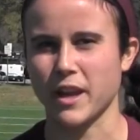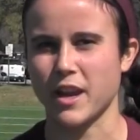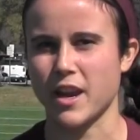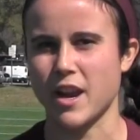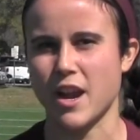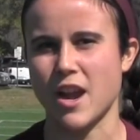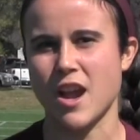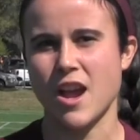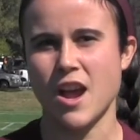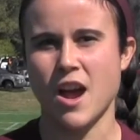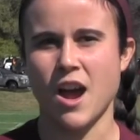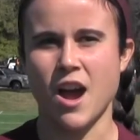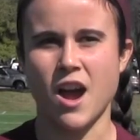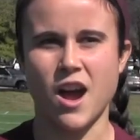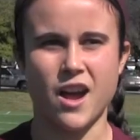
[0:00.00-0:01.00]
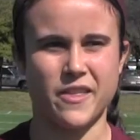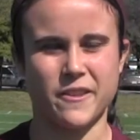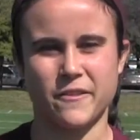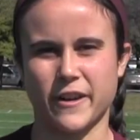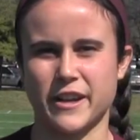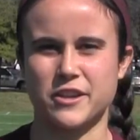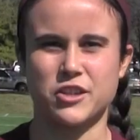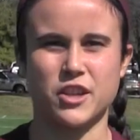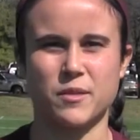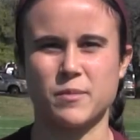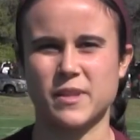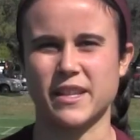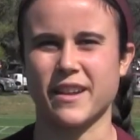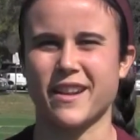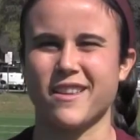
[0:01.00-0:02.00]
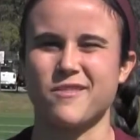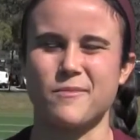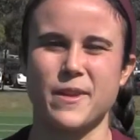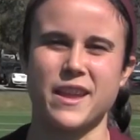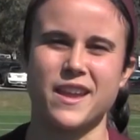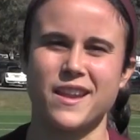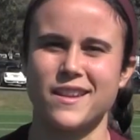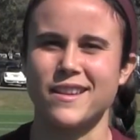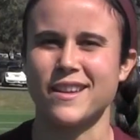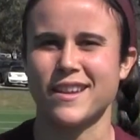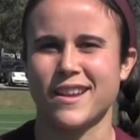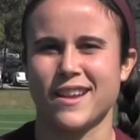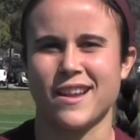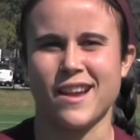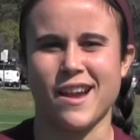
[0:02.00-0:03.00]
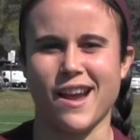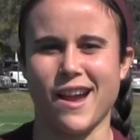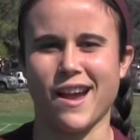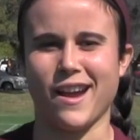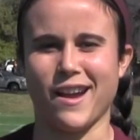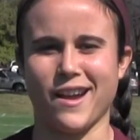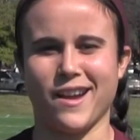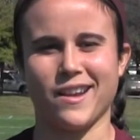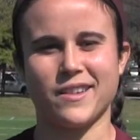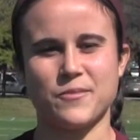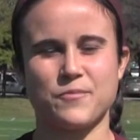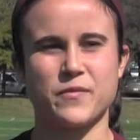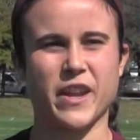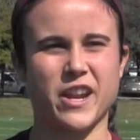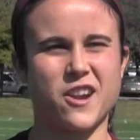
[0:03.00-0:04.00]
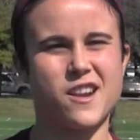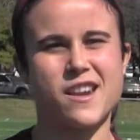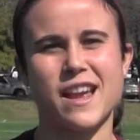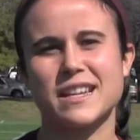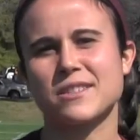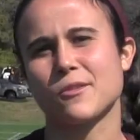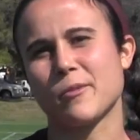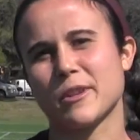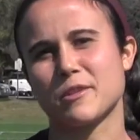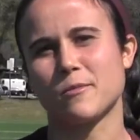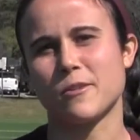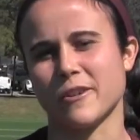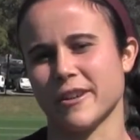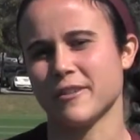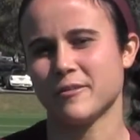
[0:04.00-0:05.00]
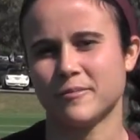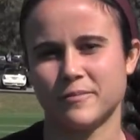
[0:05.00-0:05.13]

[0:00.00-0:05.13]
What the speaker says: here and the friendships that I've made. I couldn't ask for much more.